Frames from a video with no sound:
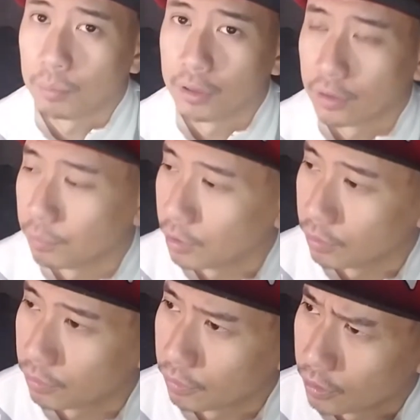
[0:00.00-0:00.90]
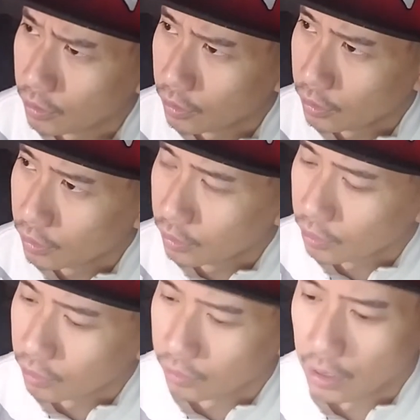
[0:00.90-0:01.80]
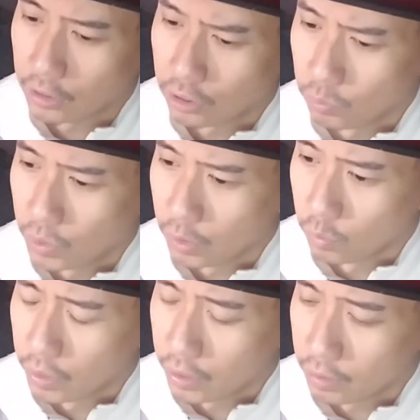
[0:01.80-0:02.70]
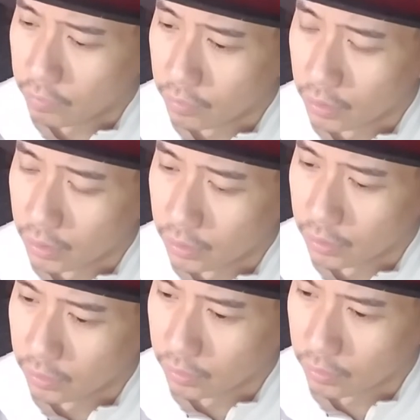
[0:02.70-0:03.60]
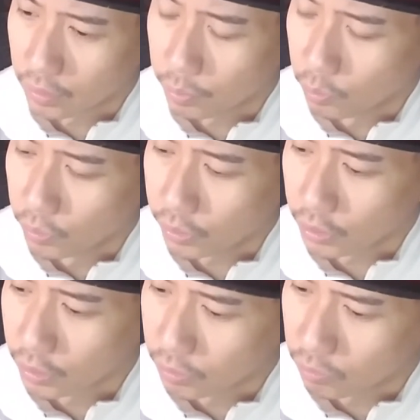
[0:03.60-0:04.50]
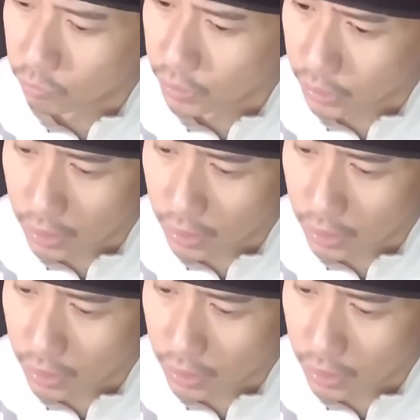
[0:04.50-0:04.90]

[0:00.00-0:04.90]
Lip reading: of my symptoms actually went away for a couple of weeks, and when it